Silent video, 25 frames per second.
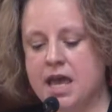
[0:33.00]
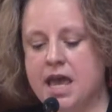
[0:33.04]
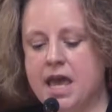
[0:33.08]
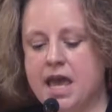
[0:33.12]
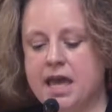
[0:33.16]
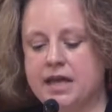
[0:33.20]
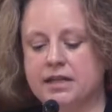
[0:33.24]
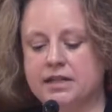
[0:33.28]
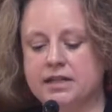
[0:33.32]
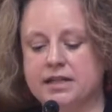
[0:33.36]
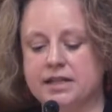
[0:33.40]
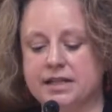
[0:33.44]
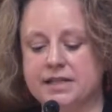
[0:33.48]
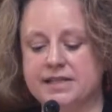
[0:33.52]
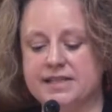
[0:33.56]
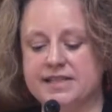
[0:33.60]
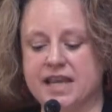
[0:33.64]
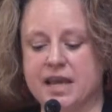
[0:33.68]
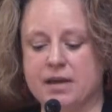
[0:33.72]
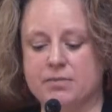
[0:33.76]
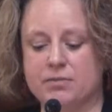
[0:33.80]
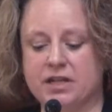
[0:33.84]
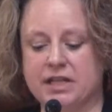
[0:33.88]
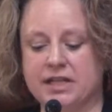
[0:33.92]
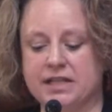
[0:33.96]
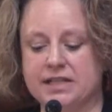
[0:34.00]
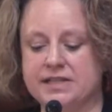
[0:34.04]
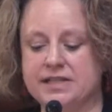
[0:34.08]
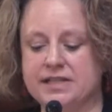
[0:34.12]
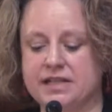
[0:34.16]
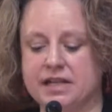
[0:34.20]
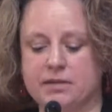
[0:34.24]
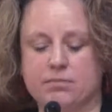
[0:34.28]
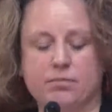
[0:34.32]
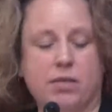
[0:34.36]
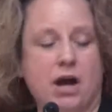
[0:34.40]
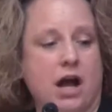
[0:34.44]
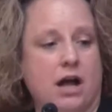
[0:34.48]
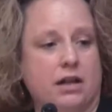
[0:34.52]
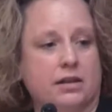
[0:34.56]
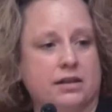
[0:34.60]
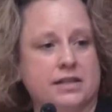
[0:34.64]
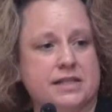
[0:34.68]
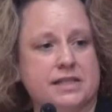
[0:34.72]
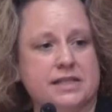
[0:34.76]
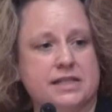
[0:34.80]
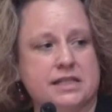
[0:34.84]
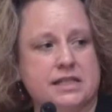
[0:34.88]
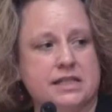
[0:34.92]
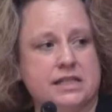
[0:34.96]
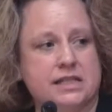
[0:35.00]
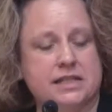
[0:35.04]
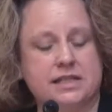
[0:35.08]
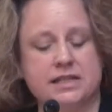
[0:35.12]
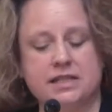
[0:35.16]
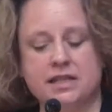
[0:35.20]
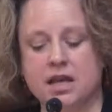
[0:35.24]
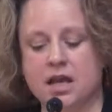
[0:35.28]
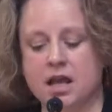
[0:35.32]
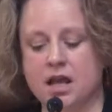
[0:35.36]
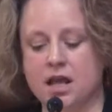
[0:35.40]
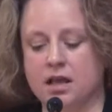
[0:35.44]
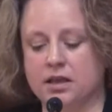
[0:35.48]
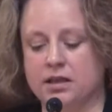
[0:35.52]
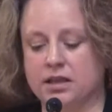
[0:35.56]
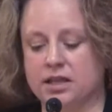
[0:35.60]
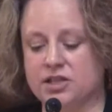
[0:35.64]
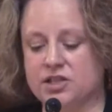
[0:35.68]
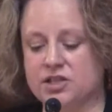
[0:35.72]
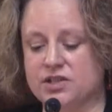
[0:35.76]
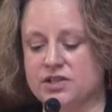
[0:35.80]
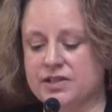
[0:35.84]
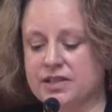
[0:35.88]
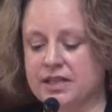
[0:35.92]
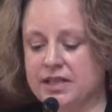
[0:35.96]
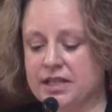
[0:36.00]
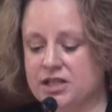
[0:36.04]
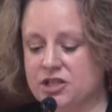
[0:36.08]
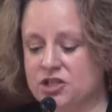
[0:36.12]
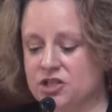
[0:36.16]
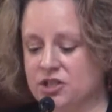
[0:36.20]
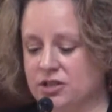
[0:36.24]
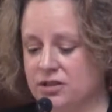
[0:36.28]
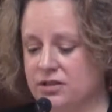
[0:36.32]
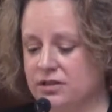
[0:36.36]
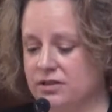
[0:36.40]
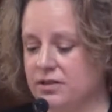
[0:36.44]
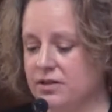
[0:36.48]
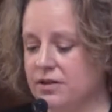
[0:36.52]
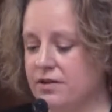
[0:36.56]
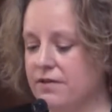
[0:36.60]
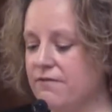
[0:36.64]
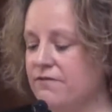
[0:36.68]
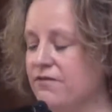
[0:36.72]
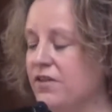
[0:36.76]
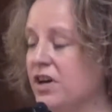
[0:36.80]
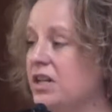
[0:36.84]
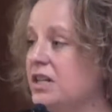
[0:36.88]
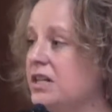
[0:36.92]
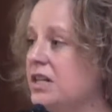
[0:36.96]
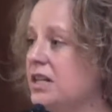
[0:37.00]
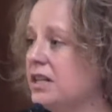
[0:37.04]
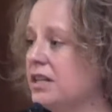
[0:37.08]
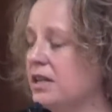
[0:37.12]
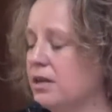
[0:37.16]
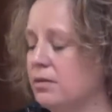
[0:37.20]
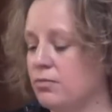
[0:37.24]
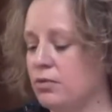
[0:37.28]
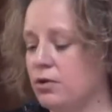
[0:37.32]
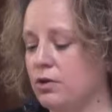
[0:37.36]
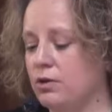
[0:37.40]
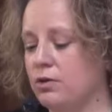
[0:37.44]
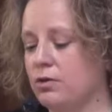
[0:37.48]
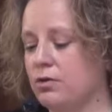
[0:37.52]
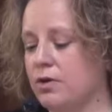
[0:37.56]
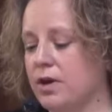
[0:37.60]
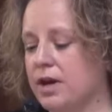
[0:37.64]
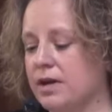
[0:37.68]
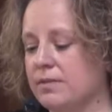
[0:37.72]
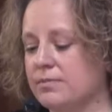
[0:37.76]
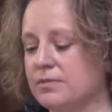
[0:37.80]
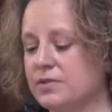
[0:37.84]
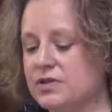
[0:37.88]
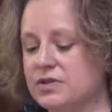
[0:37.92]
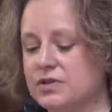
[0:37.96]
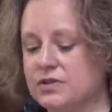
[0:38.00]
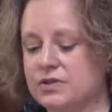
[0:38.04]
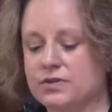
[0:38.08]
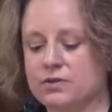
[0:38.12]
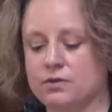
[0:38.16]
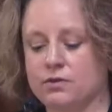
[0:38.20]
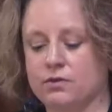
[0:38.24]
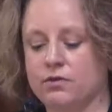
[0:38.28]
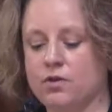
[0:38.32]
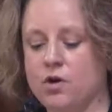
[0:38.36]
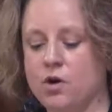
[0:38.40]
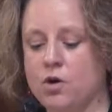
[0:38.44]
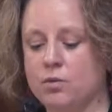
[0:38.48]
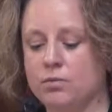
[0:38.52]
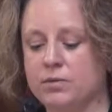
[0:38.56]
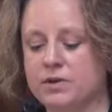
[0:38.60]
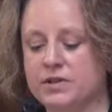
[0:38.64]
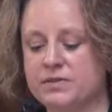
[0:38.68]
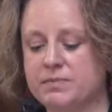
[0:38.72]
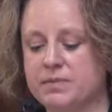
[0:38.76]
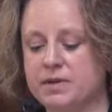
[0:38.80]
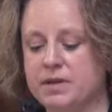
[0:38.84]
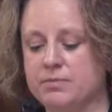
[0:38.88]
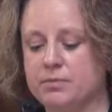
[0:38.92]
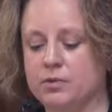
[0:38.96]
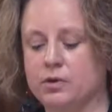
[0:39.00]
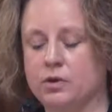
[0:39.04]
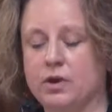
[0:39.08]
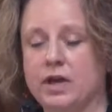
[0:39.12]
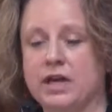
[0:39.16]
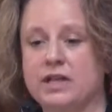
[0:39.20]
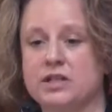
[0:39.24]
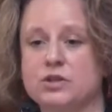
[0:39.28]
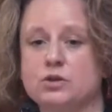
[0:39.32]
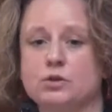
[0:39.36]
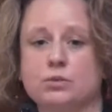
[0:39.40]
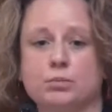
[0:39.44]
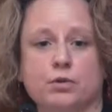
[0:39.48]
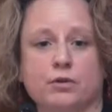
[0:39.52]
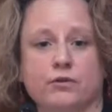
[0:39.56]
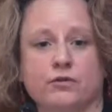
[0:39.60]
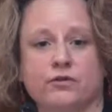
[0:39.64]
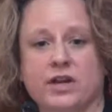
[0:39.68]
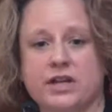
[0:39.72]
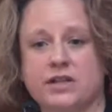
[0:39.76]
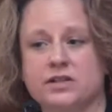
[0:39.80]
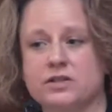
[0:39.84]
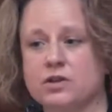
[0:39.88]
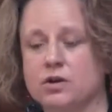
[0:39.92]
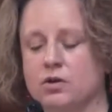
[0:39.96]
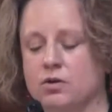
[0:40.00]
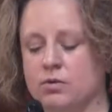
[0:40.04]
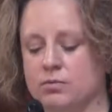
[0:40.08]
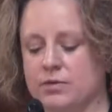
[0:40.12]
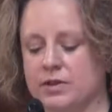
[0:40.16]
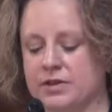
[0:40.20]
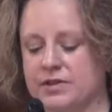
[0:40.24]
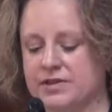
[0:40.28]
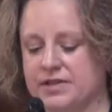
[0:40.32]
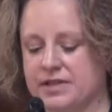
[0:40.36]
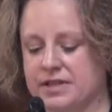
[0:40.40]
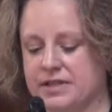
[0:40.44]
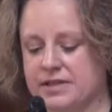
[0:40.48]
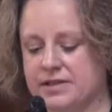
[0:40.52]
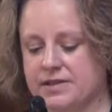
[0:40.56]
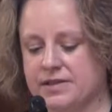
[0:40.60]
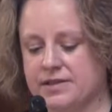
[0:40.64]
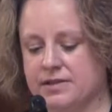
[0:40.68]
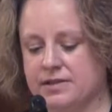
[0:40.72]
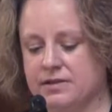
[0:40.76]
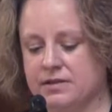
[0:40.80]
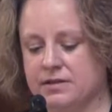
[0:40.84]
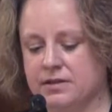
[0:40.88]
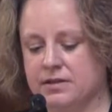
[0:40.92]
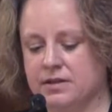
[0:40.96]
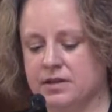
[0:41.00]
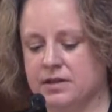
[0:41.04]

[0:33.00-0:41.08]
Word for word: and in examining state policies, legislation, funding, and programs to serve homeless people and to prevent homelessness.